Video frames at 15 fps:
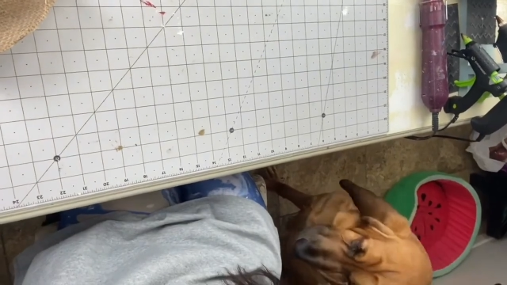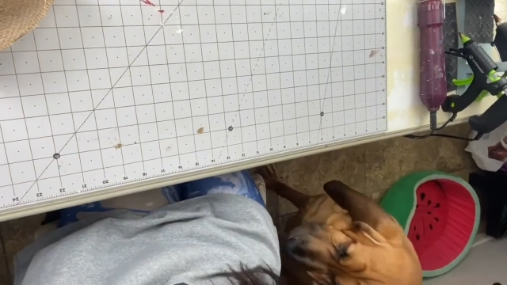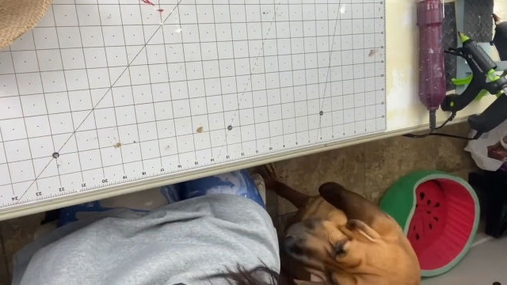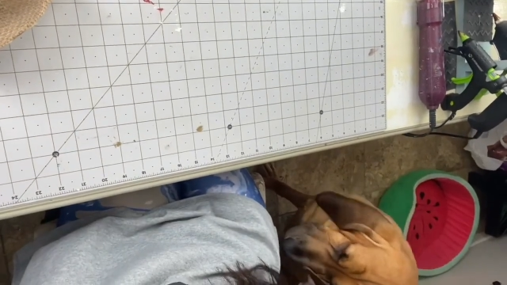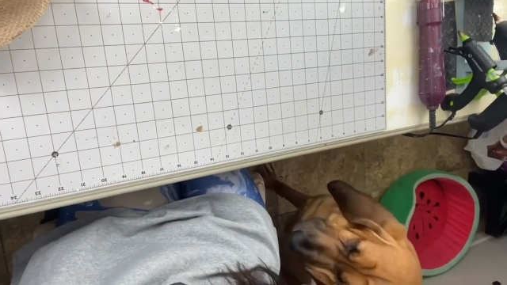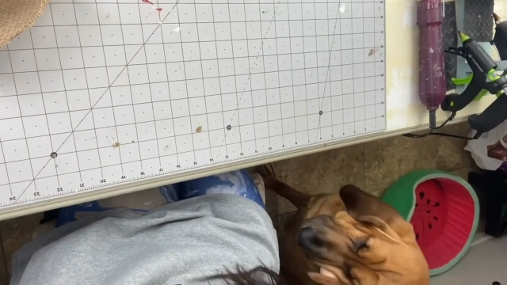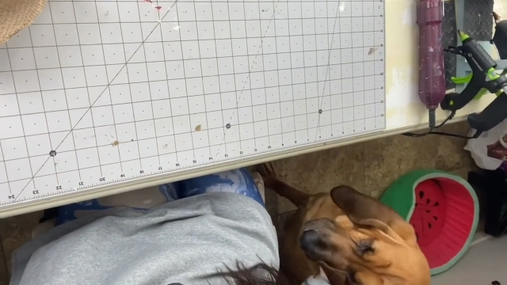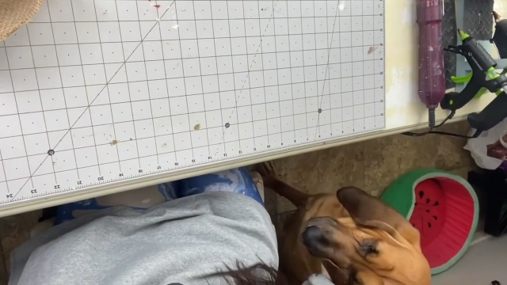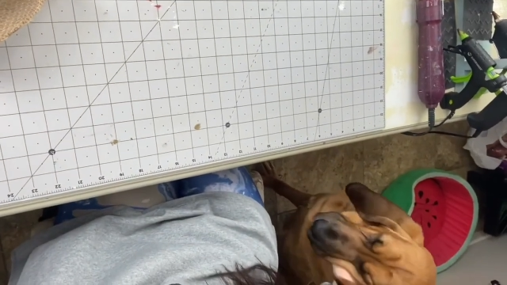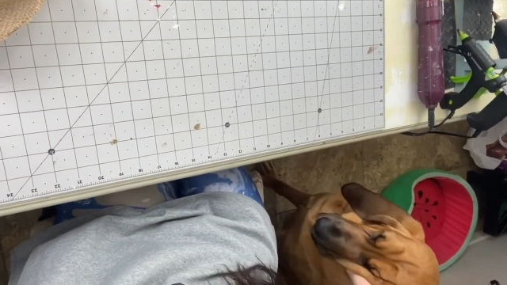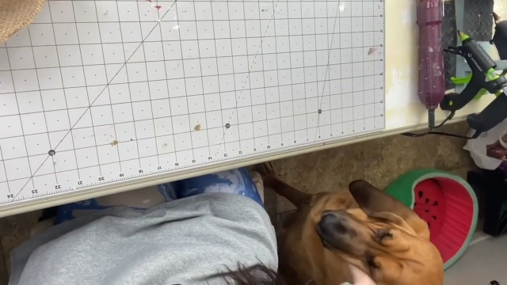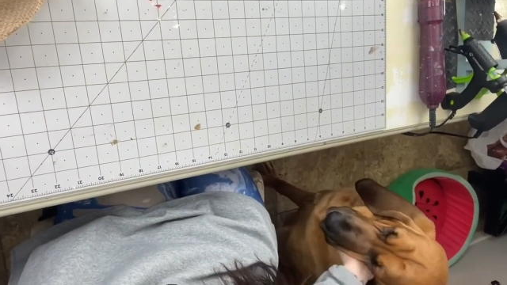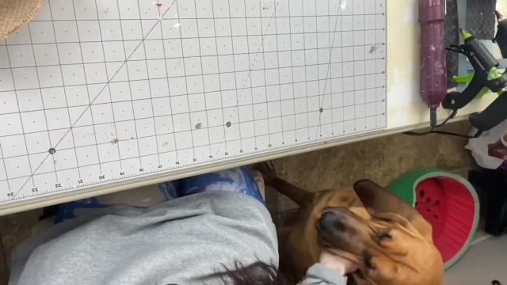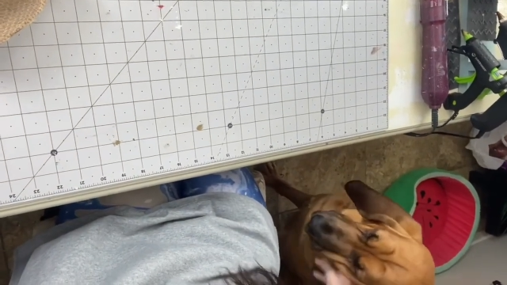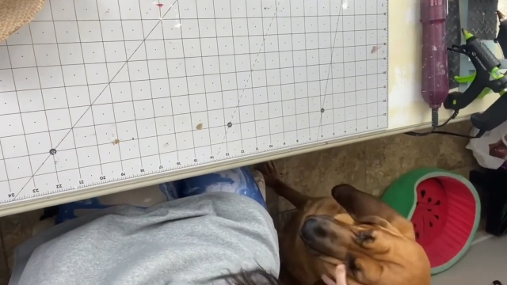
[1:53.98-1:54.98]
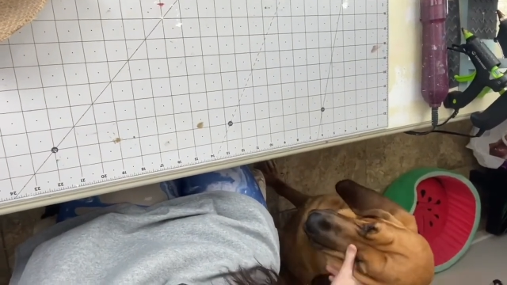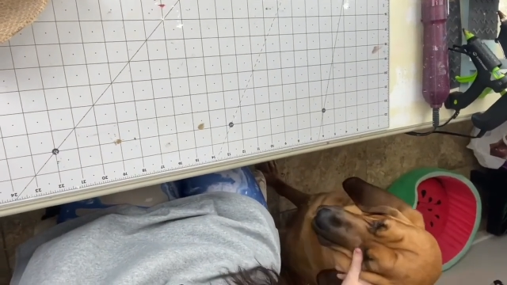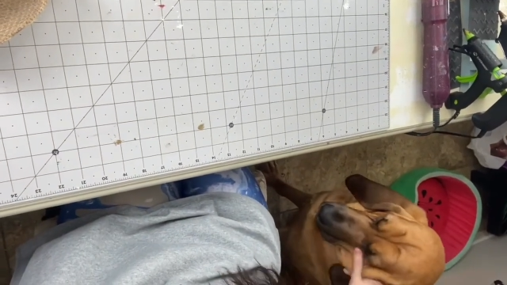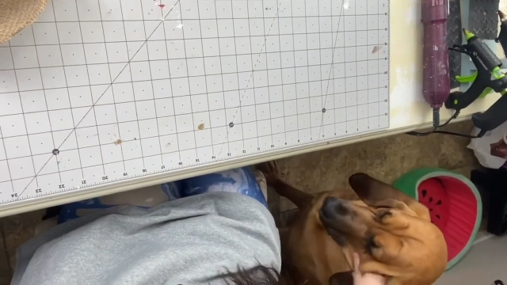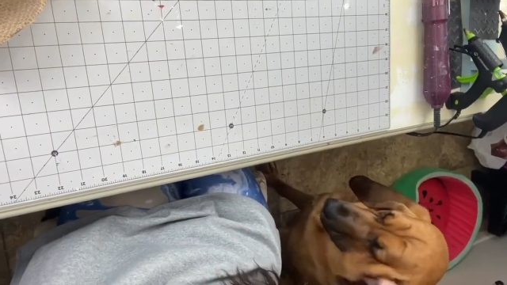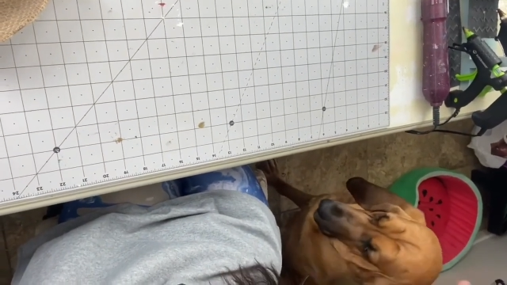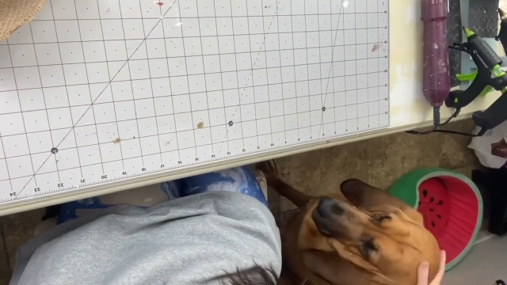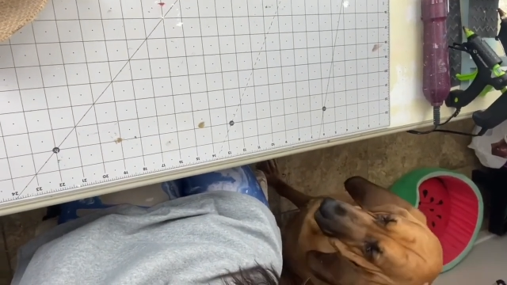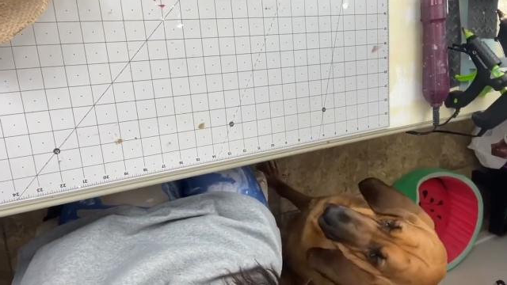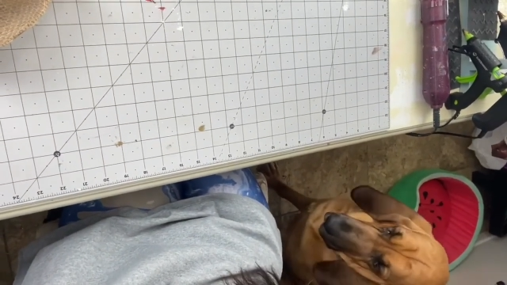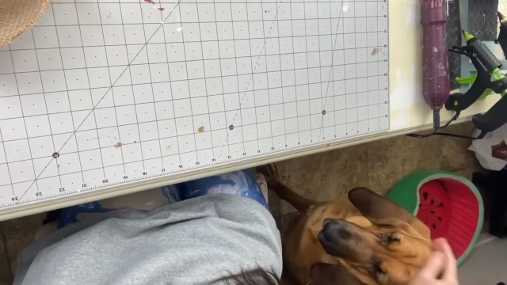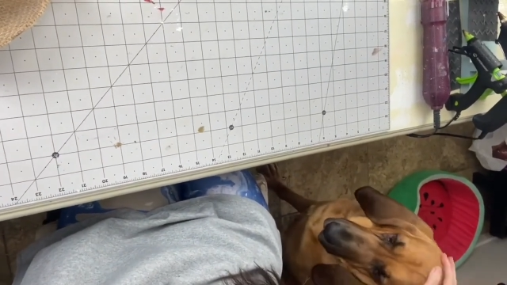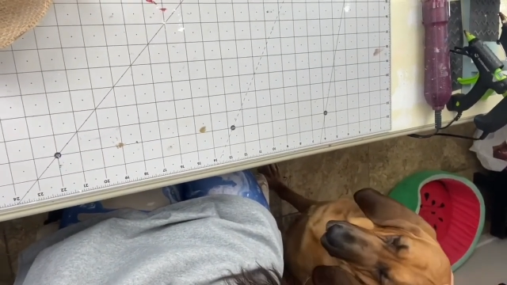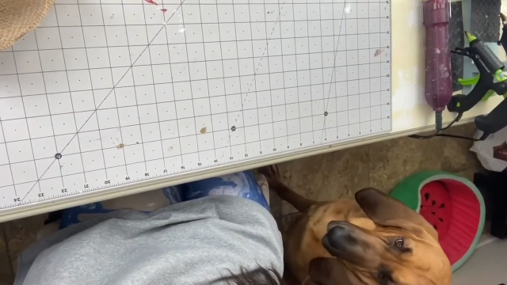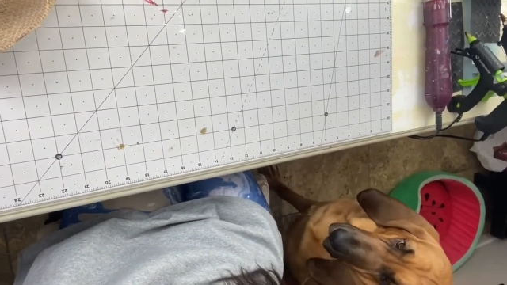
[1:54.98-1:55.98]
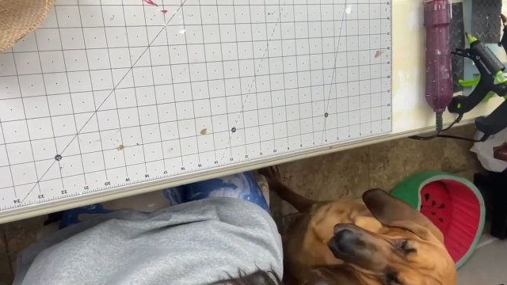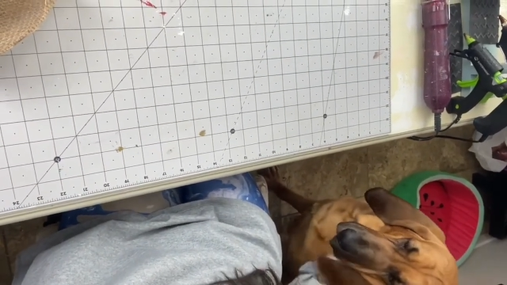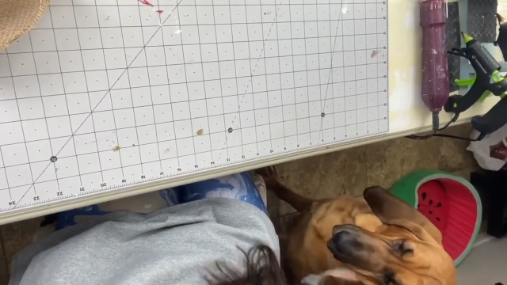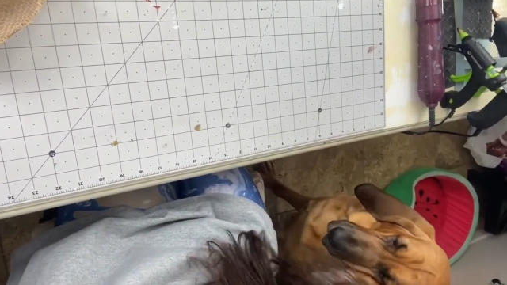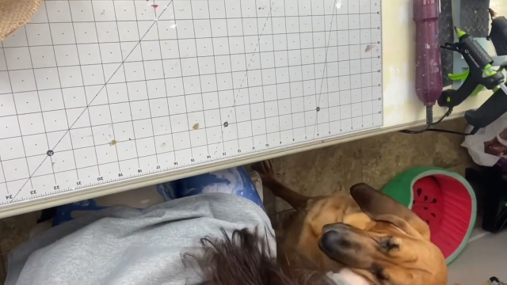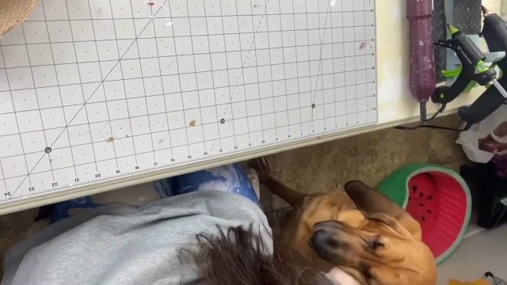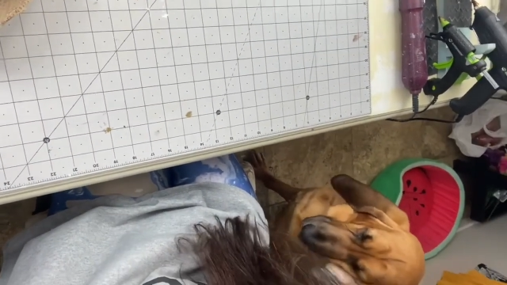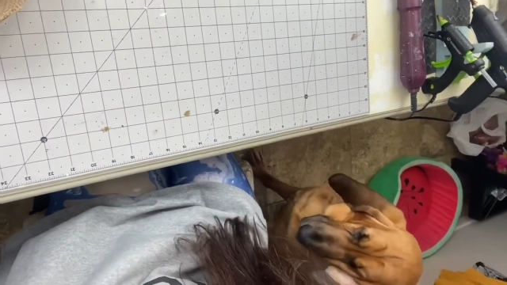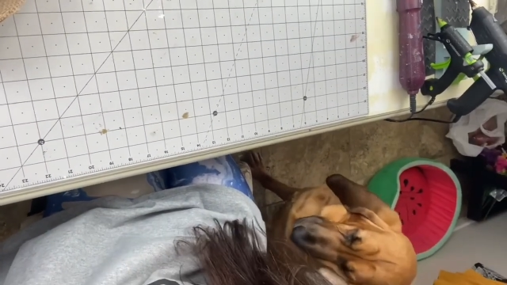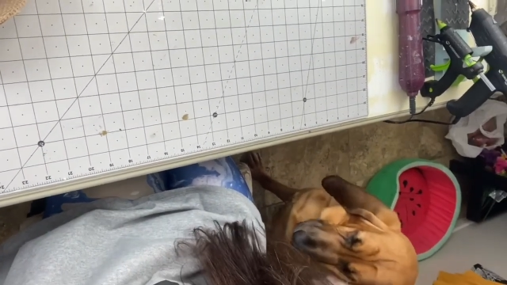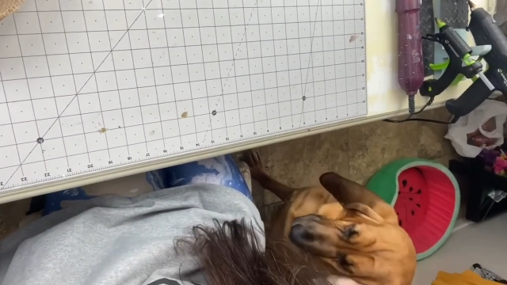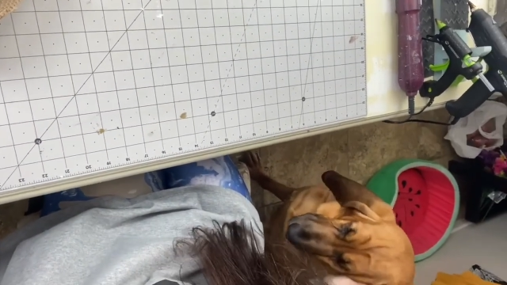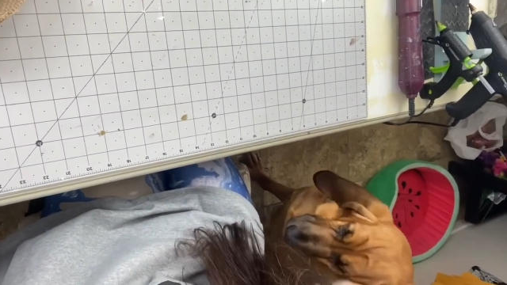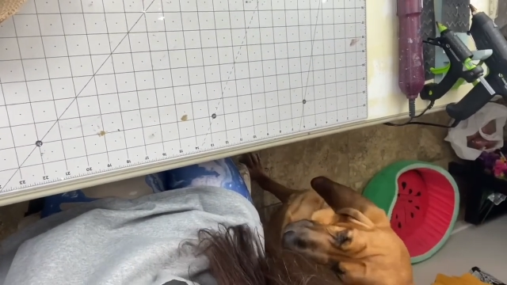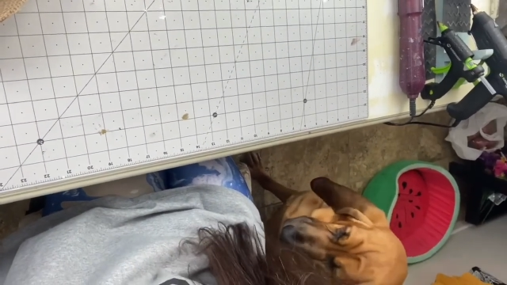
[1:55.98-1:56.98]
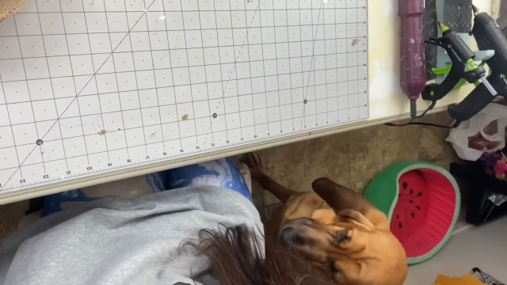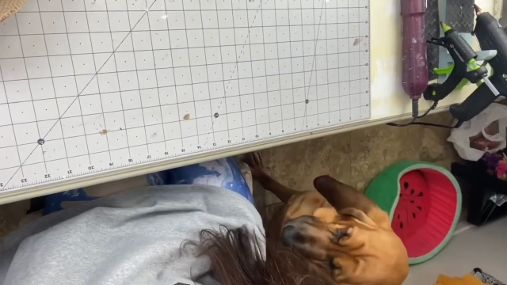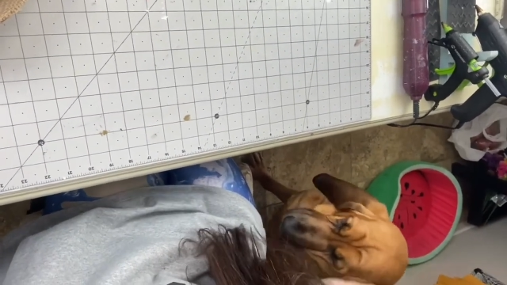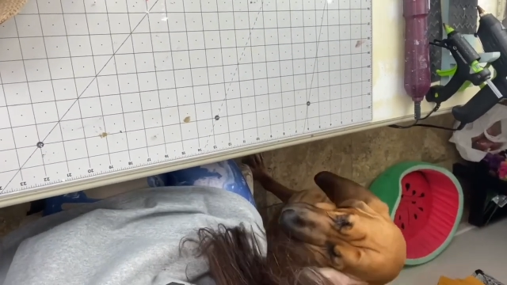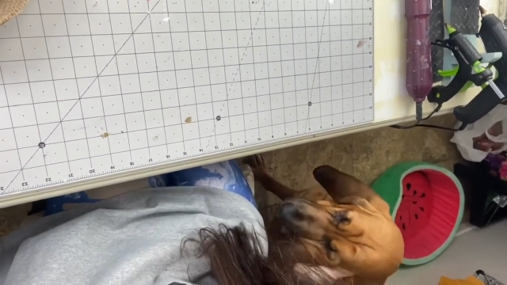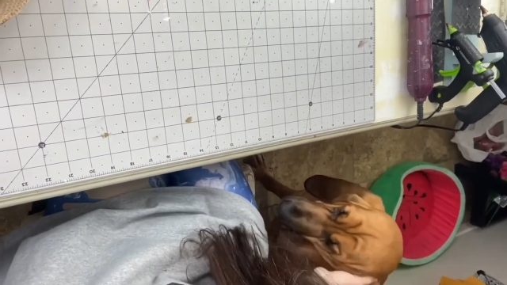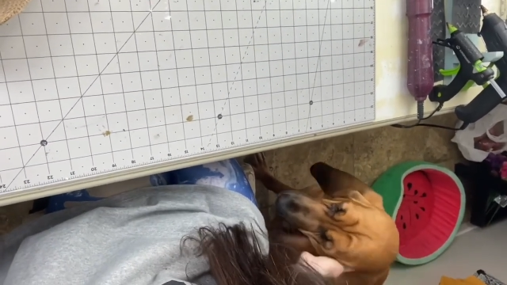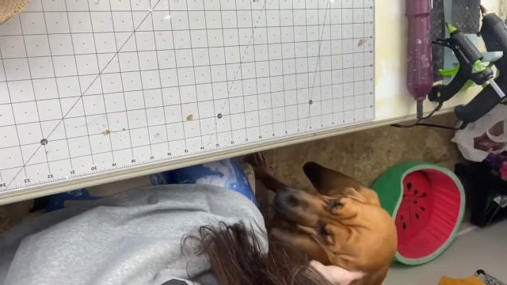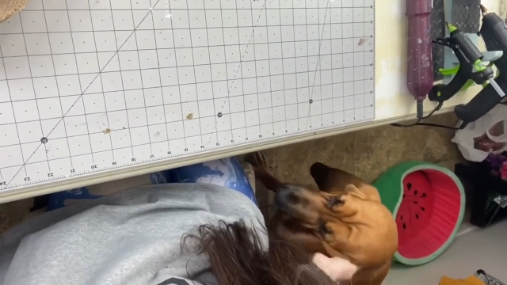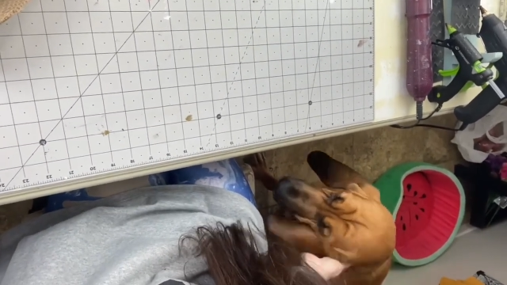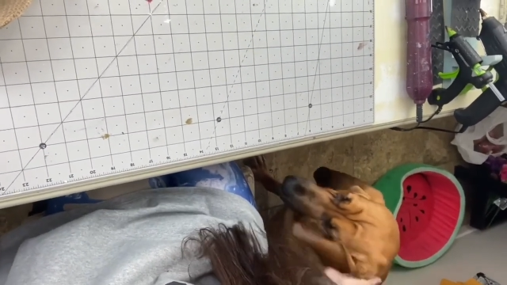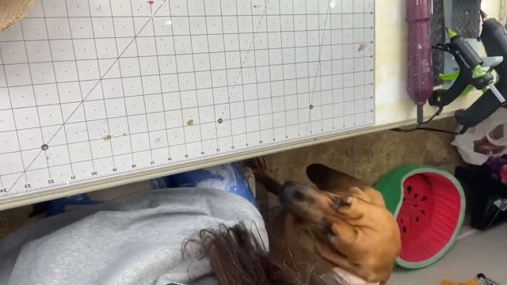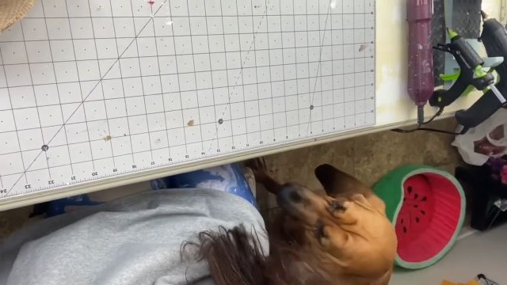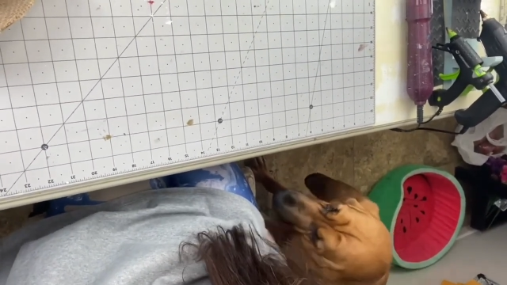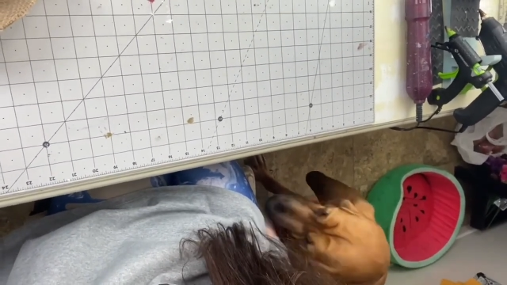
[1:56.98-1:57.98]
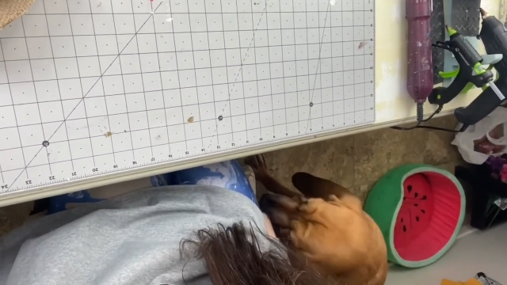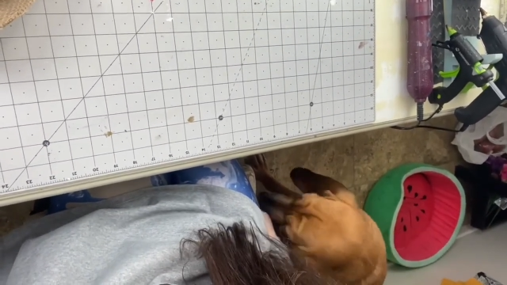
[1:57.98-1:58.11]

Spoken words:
[unreadable: no face in view]